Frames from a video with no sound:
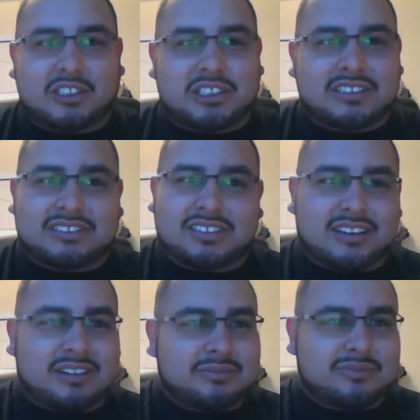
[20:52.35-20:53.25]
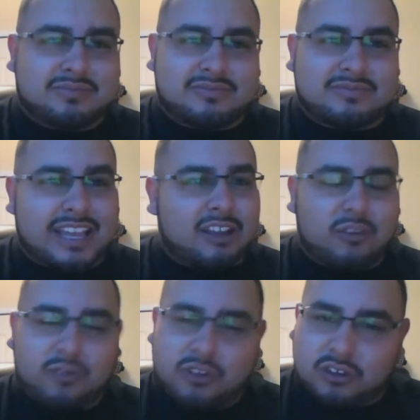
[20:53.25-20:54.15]
Just thank
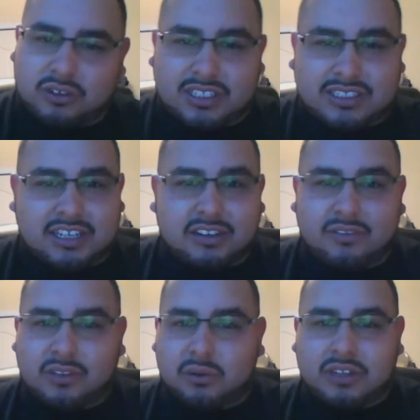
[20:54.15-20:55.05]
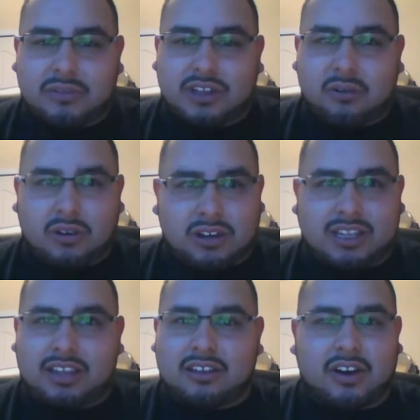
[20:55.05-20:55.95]
you for doing this interview with me. I want to
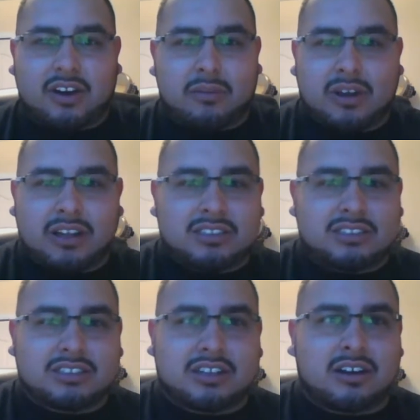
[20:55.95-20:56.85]
thank you very much.